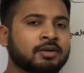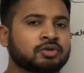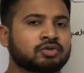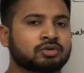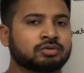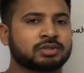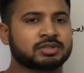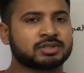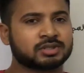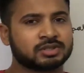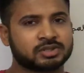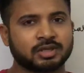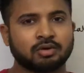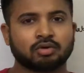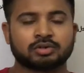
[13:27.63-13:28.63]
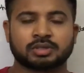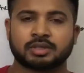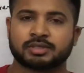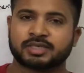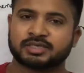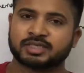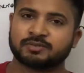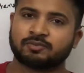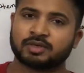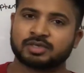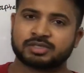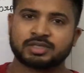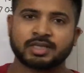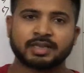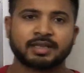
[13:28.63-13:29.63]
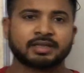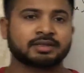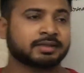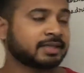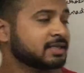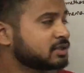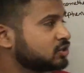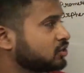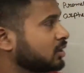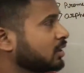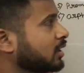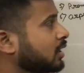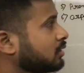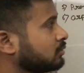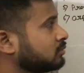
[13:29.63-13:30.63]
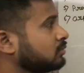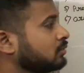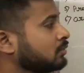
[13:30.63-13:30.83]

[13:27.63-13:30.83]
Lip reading: So this is still not successful. Still that these drugs